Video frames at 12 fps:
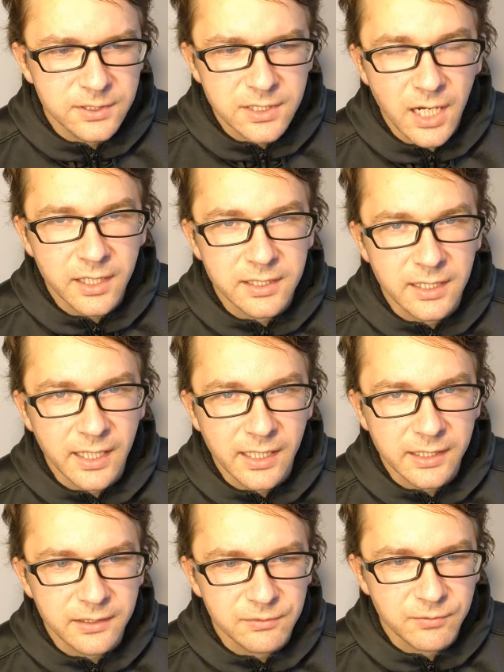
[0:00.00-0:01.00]
tiny,
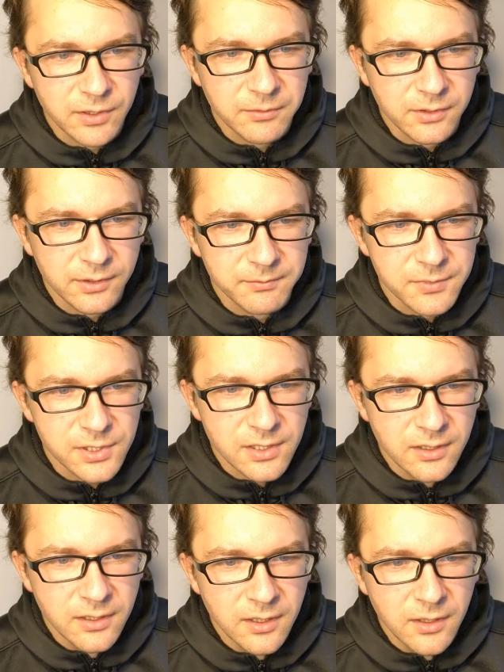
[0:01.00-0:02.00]
elegant
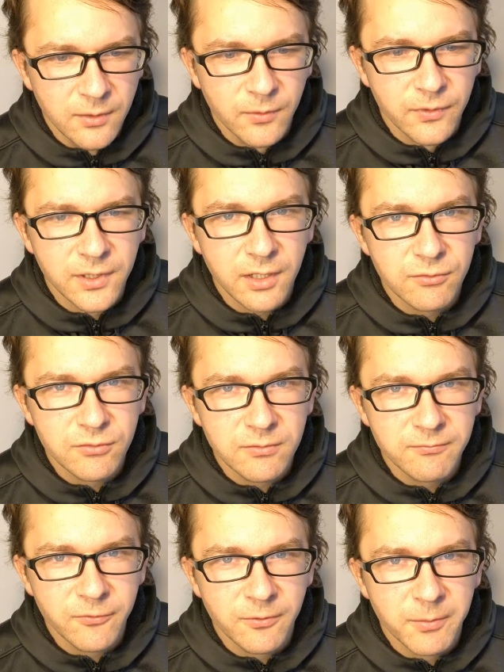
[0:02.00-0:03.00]
programs with no
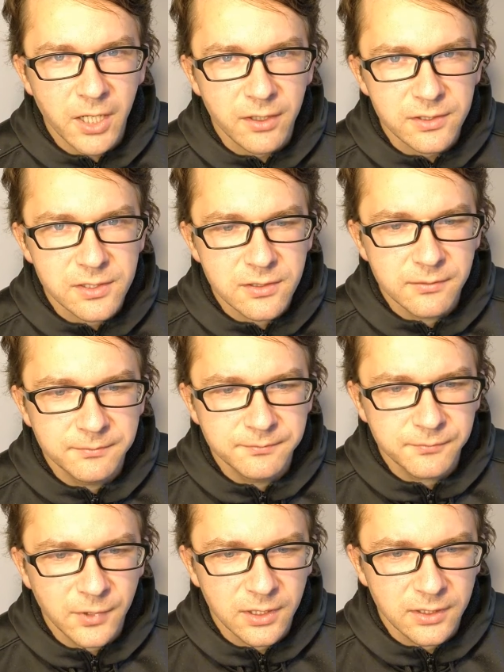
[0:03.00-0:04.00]
room for bugs
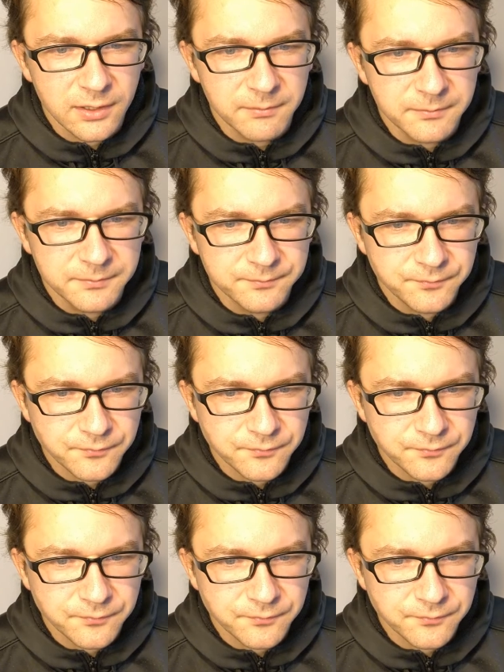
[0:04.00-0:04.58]
in them.